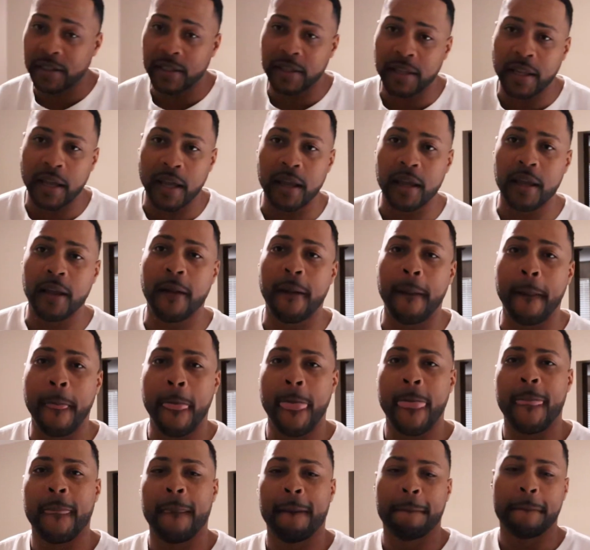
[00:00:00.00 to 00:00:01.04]
today.
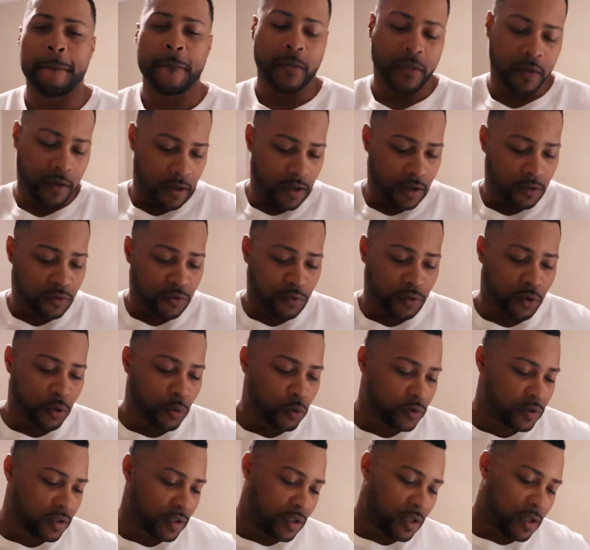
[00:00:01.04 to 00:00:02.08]

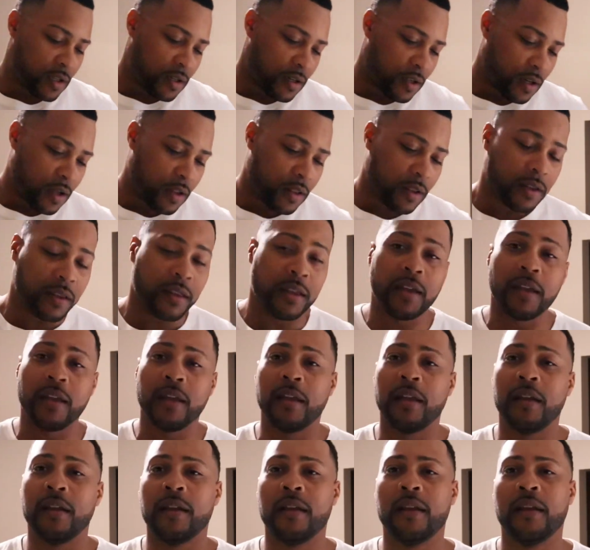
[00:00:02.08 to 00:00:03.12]
Introducing none other
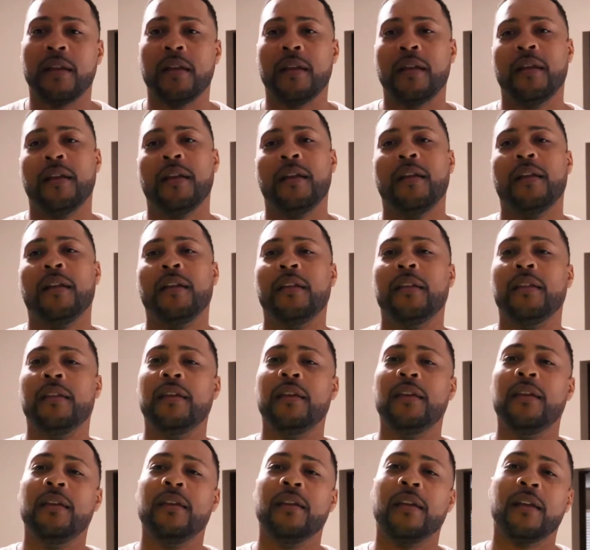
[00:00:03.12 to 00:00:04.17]
than
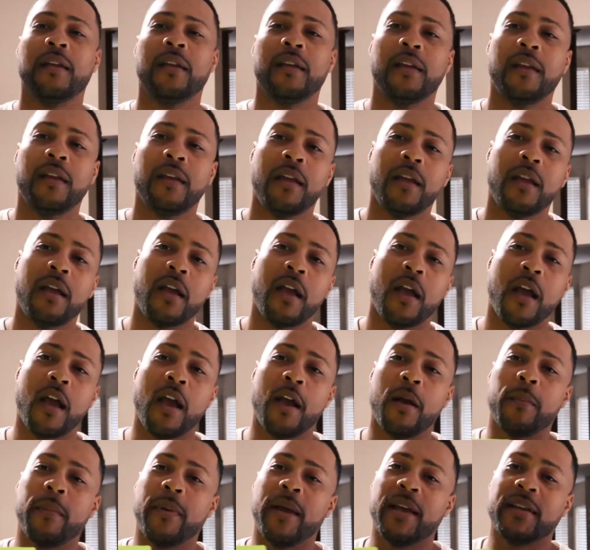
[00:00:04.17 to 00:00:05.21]
the
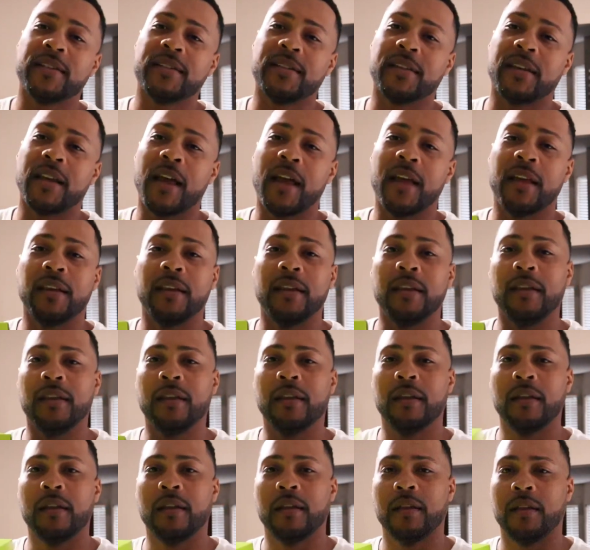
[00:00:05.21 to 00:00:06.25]
AirMax 90
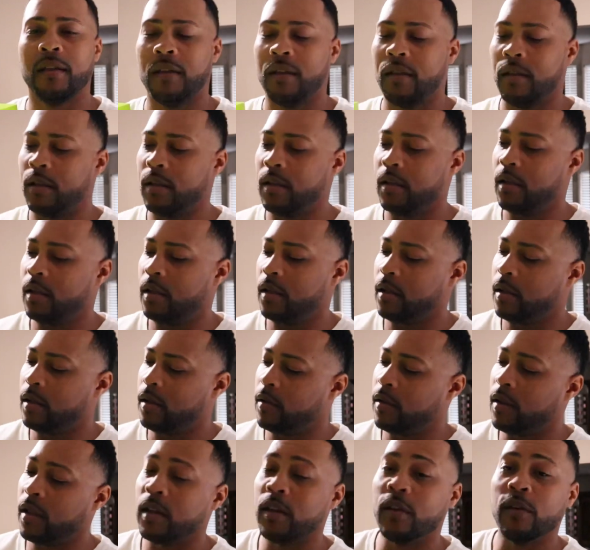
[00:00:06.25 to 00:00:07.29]

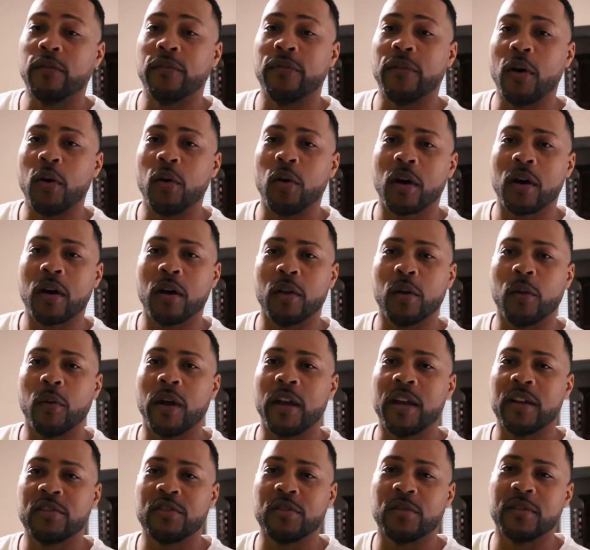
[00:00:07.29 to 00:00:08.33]
in the Volt colorway,
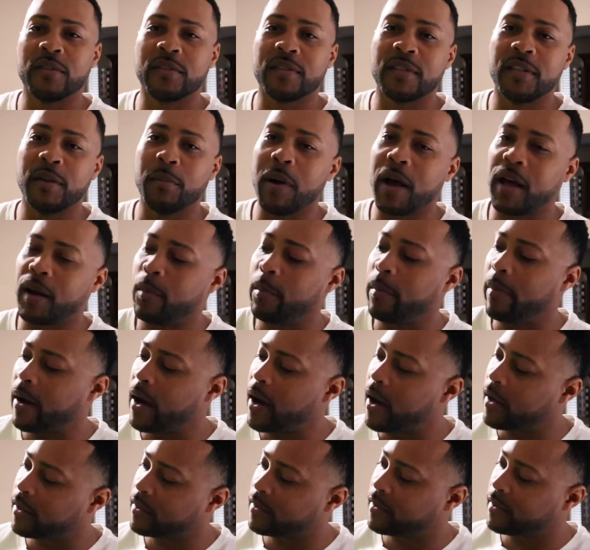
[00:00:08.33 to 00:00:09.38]
as you can see by the
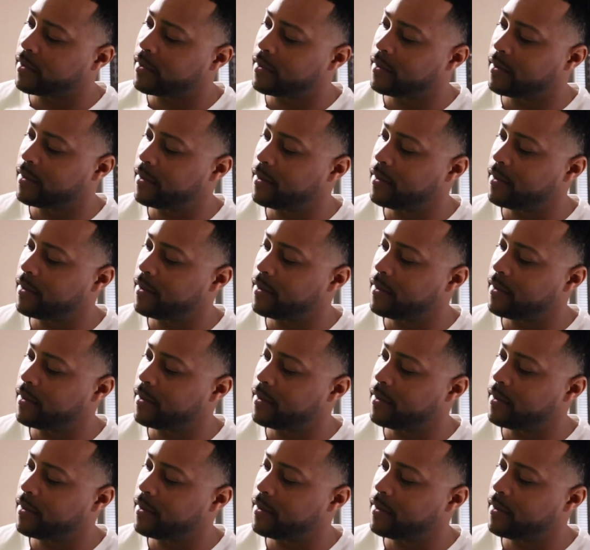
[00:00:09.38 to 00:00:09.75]
box.